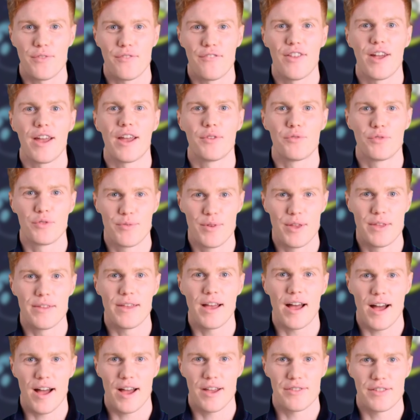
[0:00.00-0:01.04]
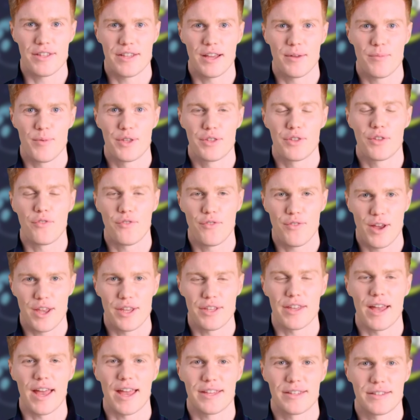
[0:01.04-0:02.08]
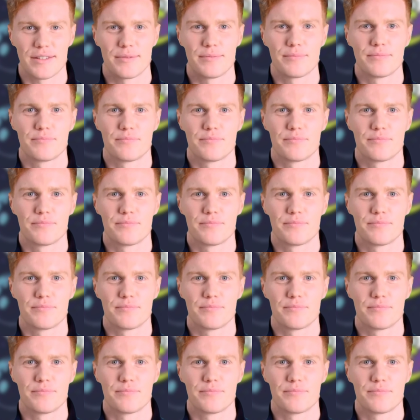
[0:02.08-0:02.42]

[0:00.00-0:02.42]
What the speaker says: fans with a nod to the original franchise.